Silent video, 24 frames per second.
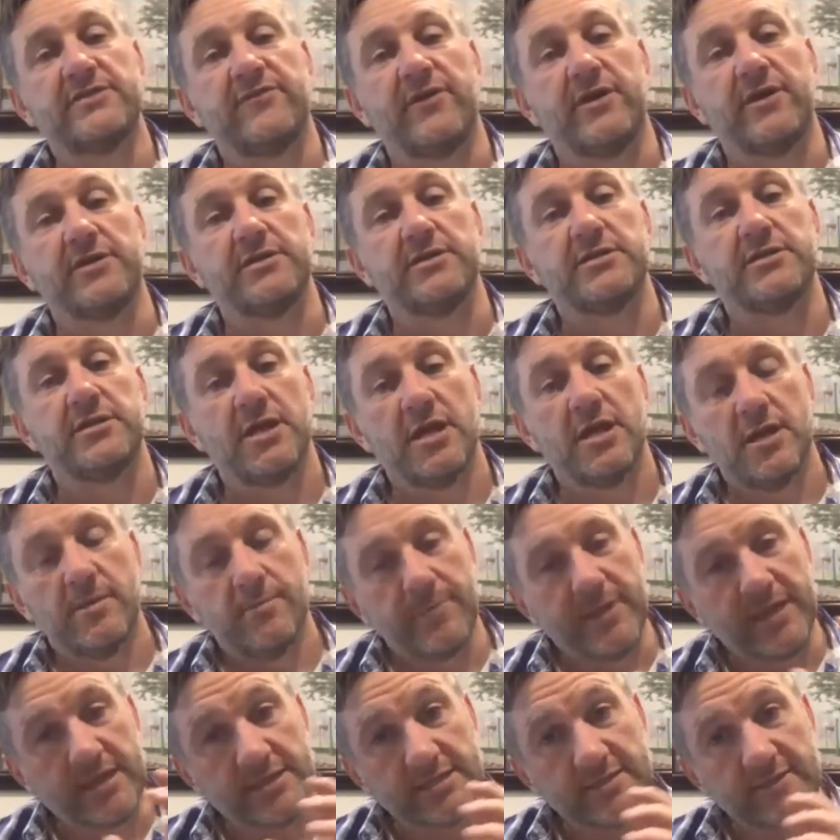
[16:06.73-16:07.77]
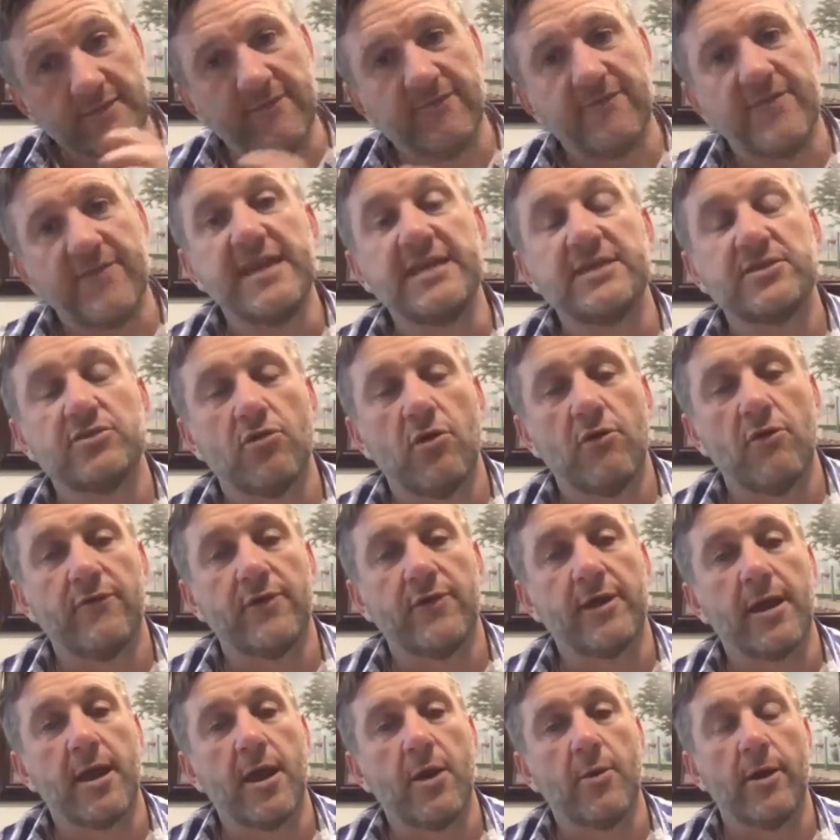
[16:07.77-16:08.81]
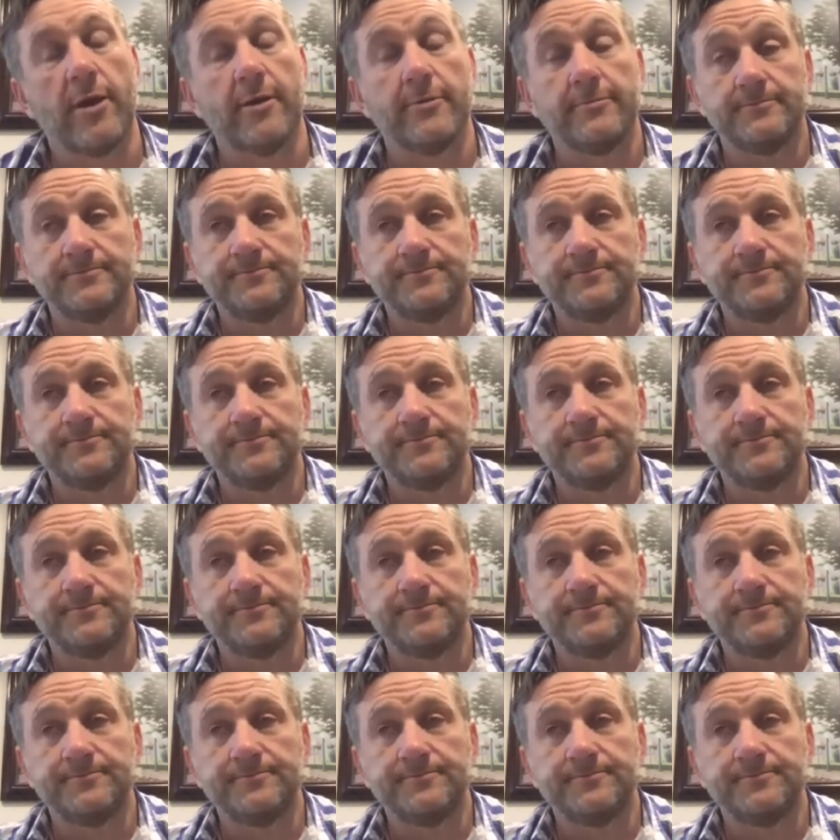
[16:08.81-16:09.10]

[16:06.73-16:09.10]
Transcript: funds, because the fees are often lower.